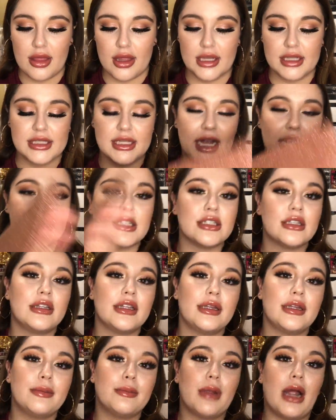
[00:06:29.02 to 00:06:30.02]
this
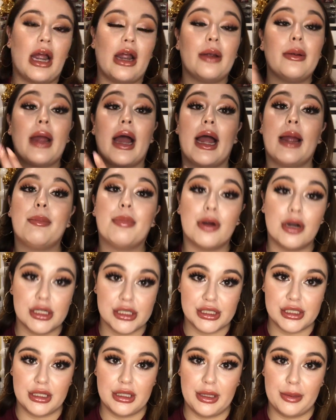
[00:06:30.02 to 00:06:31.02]
actually, I
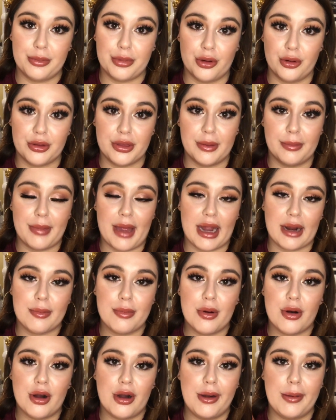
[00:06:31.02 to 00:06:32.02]
personally broke the back
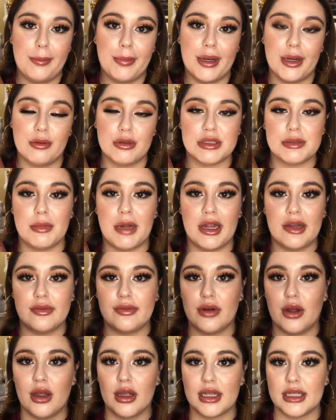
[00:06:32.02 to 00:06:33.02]
part, but it was my
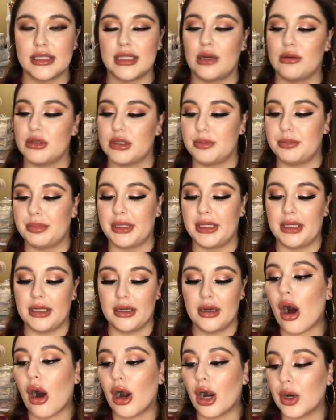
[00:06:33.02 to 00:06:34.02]
fault because I was being
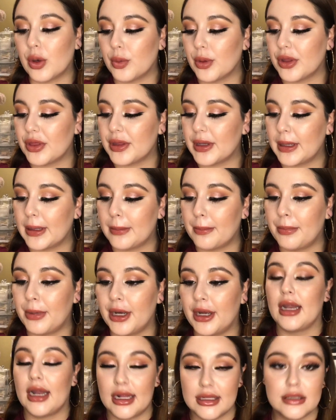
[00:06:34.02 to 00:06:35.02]
hard with it.
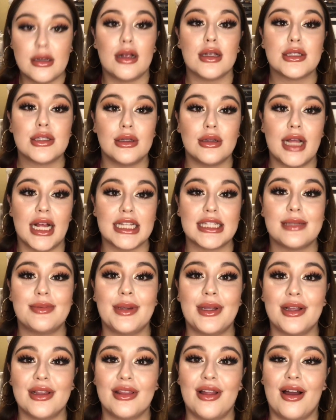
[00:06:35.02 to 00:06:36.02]
But it has also lasted
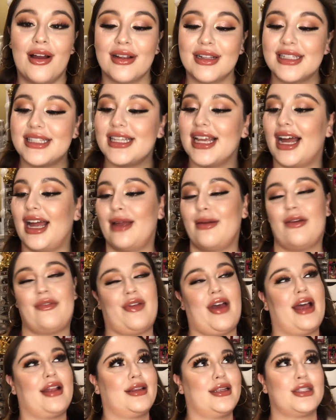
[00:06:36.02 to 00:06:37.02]
me a long time. I've
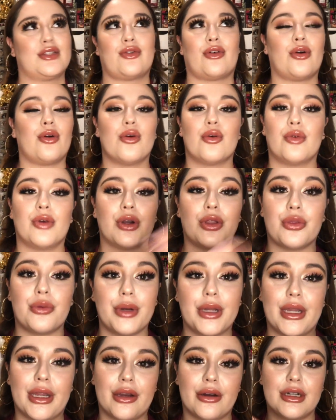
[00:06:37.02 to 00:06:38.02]
had this for over
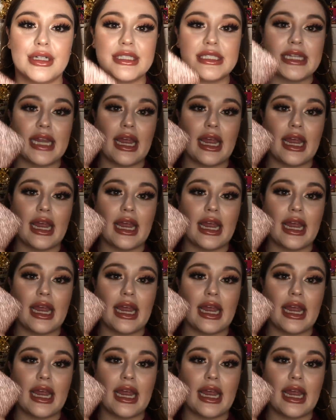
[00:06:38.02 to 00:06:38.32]
3 years